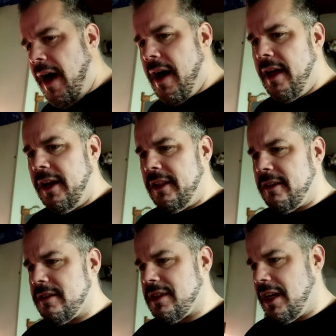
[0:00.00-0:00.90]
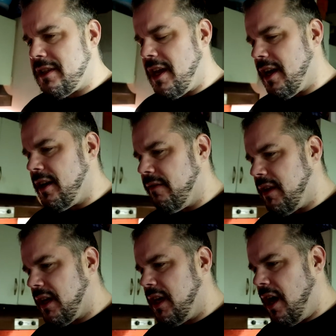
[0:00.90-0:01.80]
huh, look at those things hanging
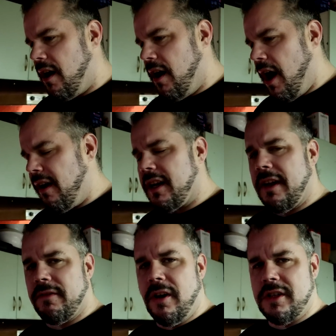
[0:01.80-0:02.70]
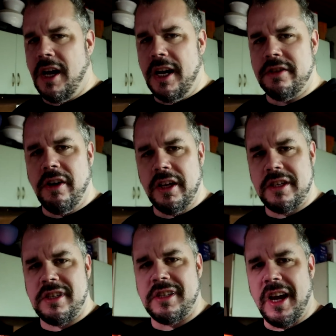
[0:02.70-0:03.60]
off that cow. I'm gonna give those a
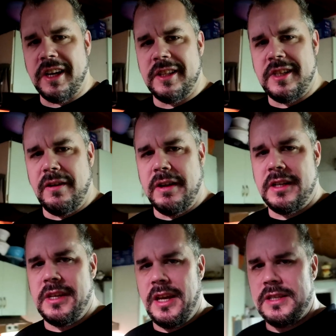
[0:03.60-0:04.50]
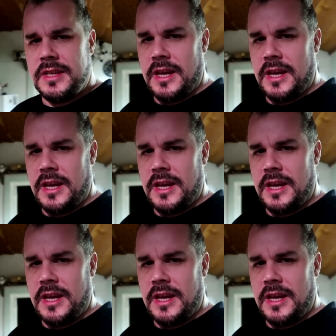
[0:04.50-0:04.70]
hydraulic suck and see what it tastes